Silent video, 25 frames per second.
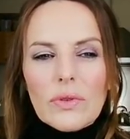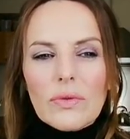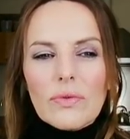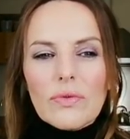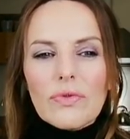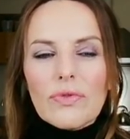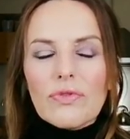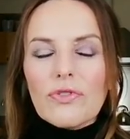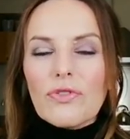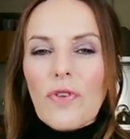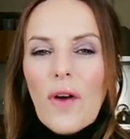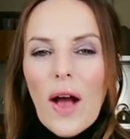
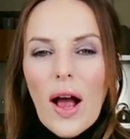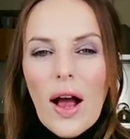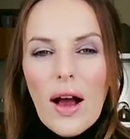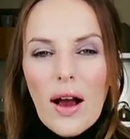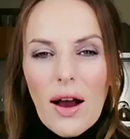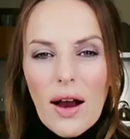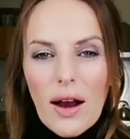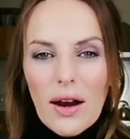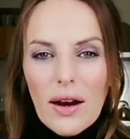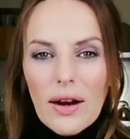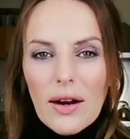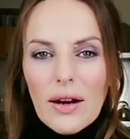
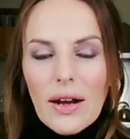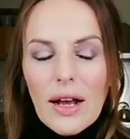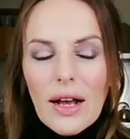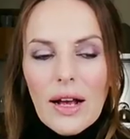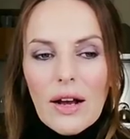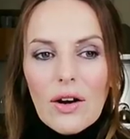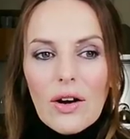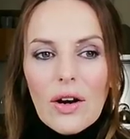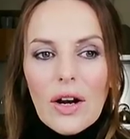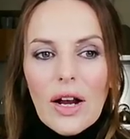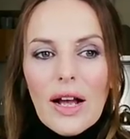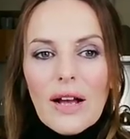far
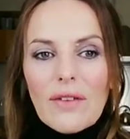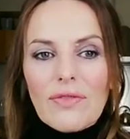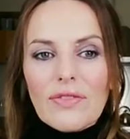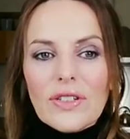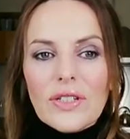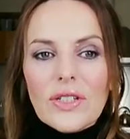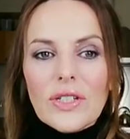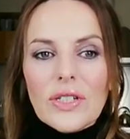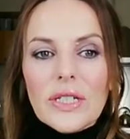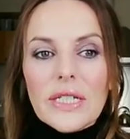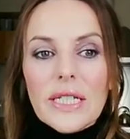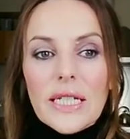or having
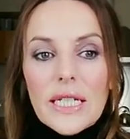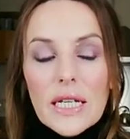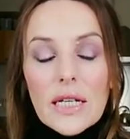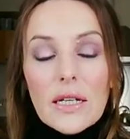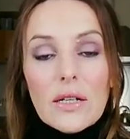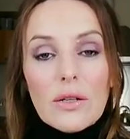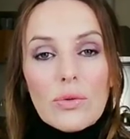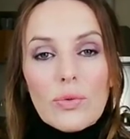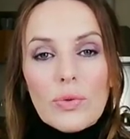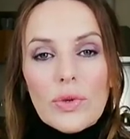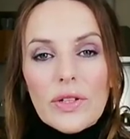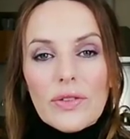to
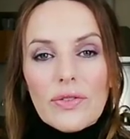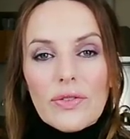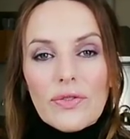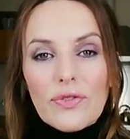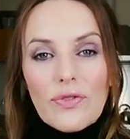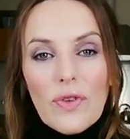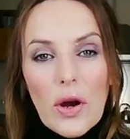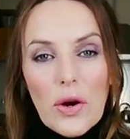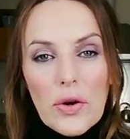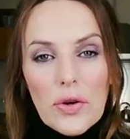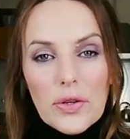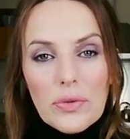deal with
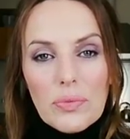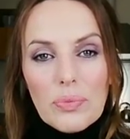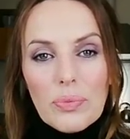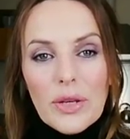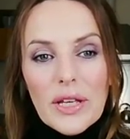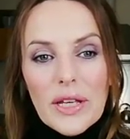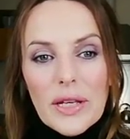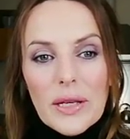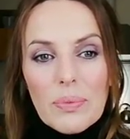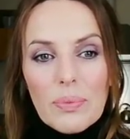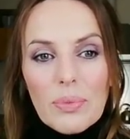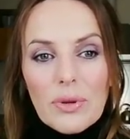foreign
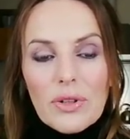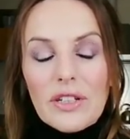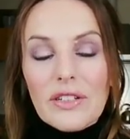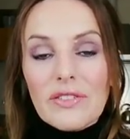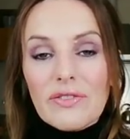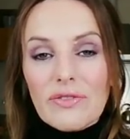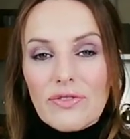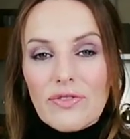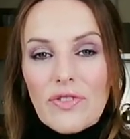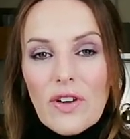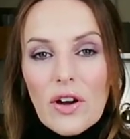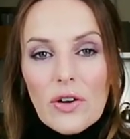people in
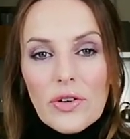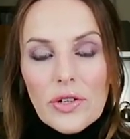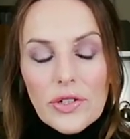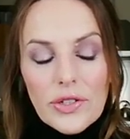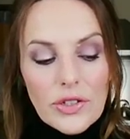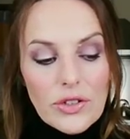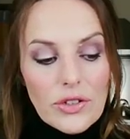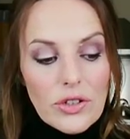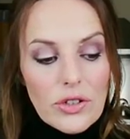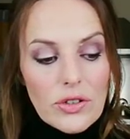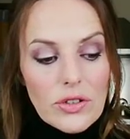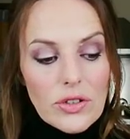foreign
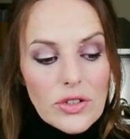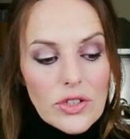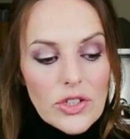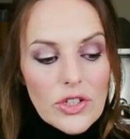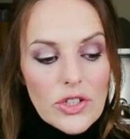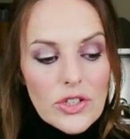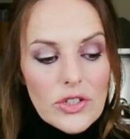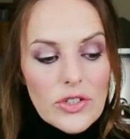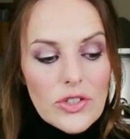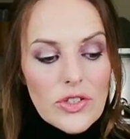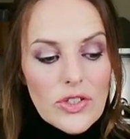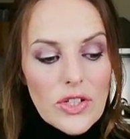
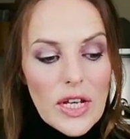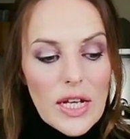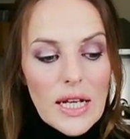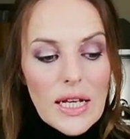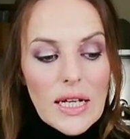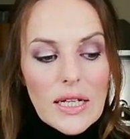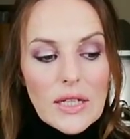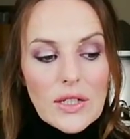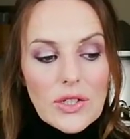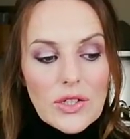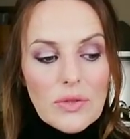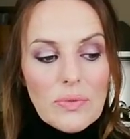cultures.
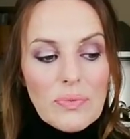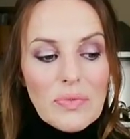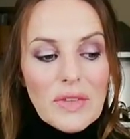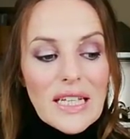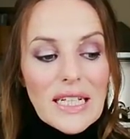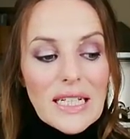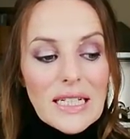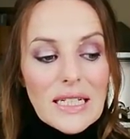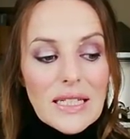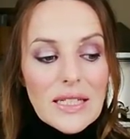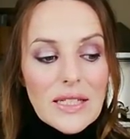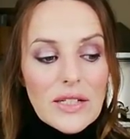
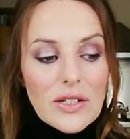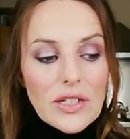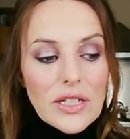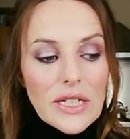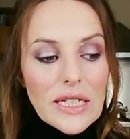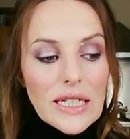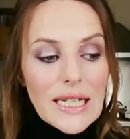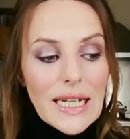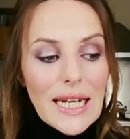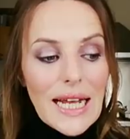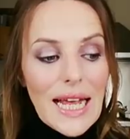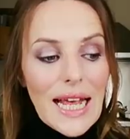Something is
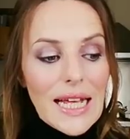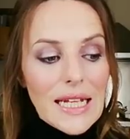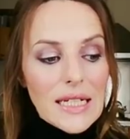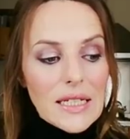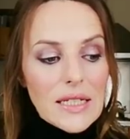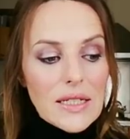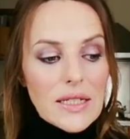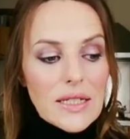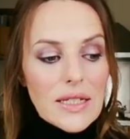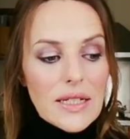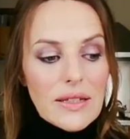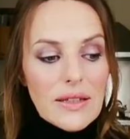certainly
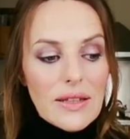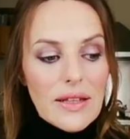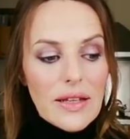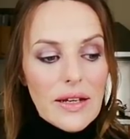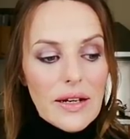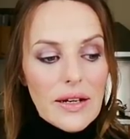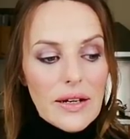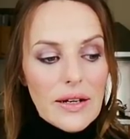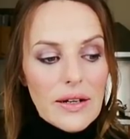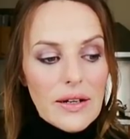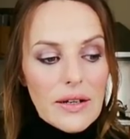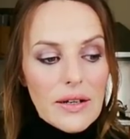ending
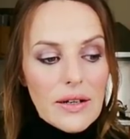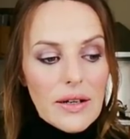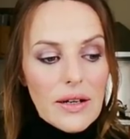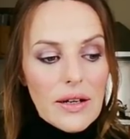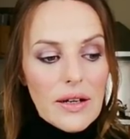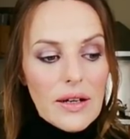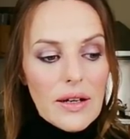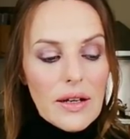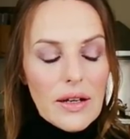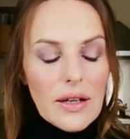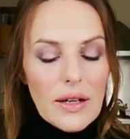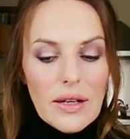there.
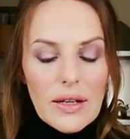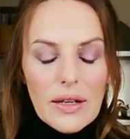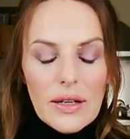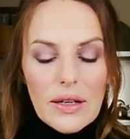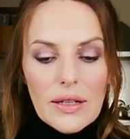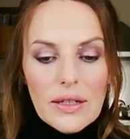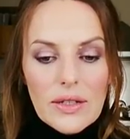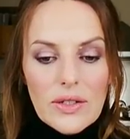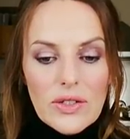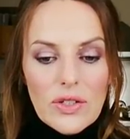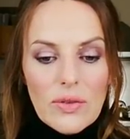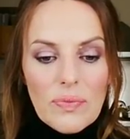
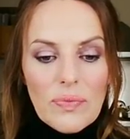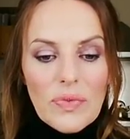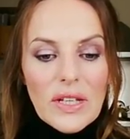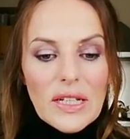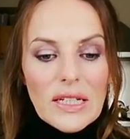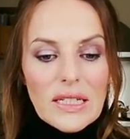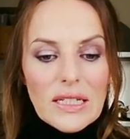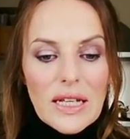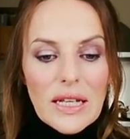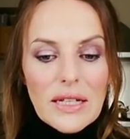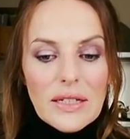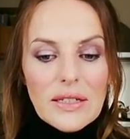Something
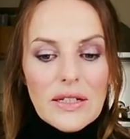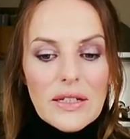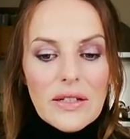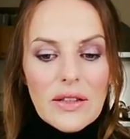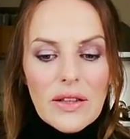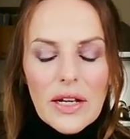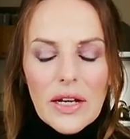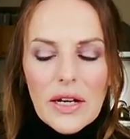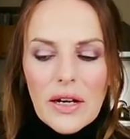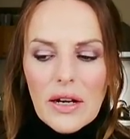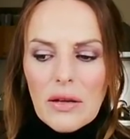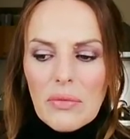is ending
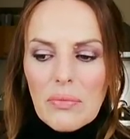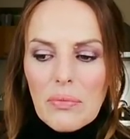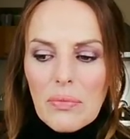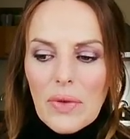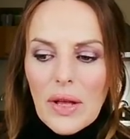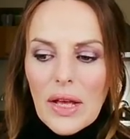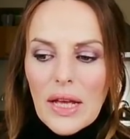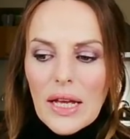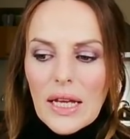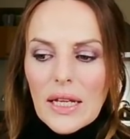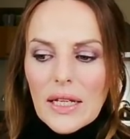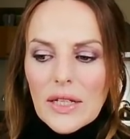there, and
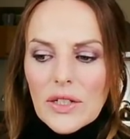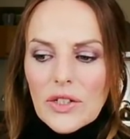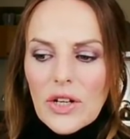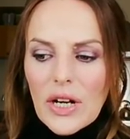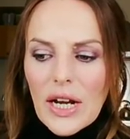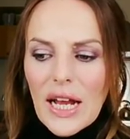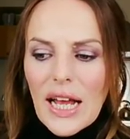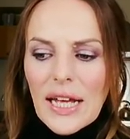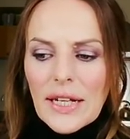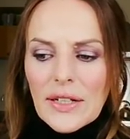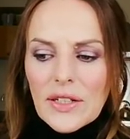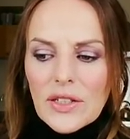your
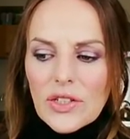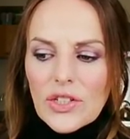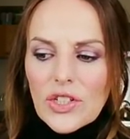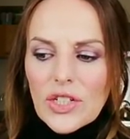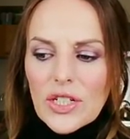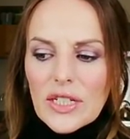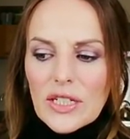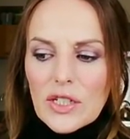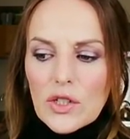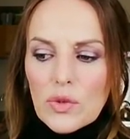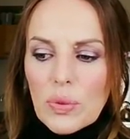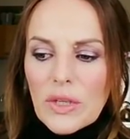energy
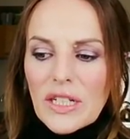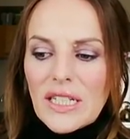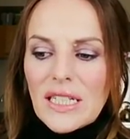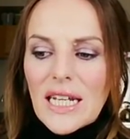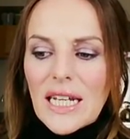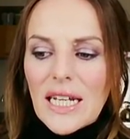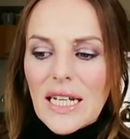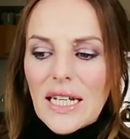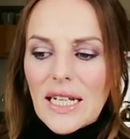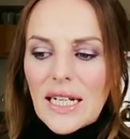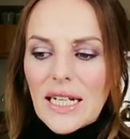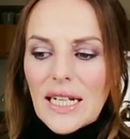is being
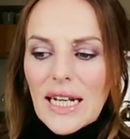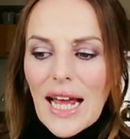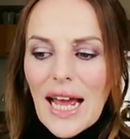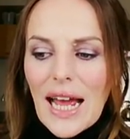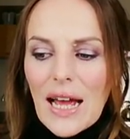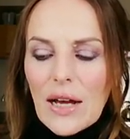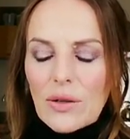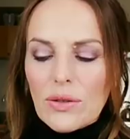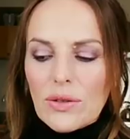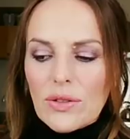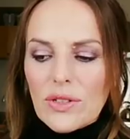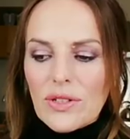taken
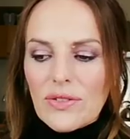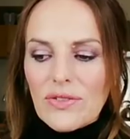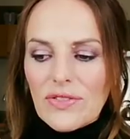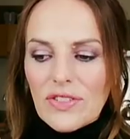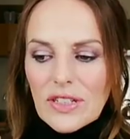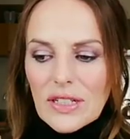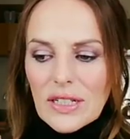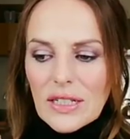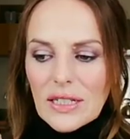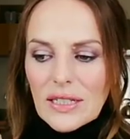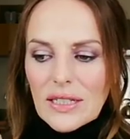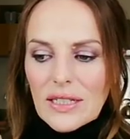out of
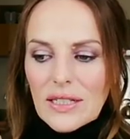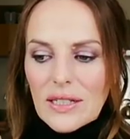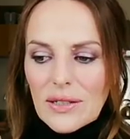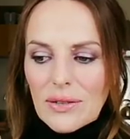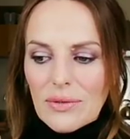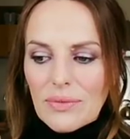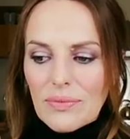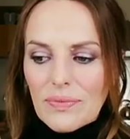it.